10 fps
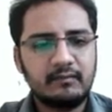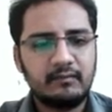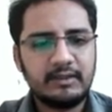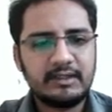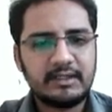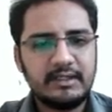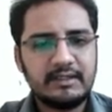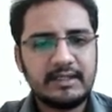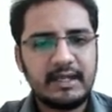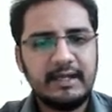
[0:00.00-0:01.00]
worst
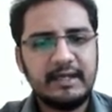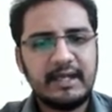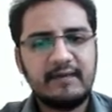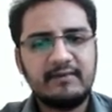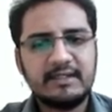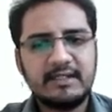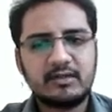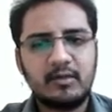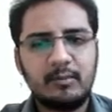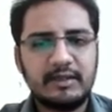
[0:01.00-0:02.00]
case and average case
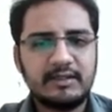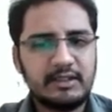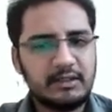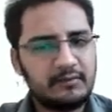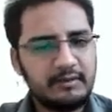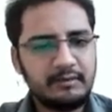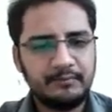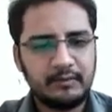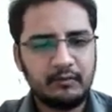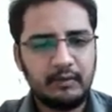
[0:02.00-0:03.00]
complexity of a
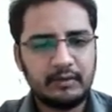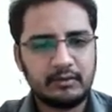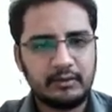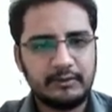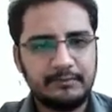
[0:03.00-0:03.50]
quicksort.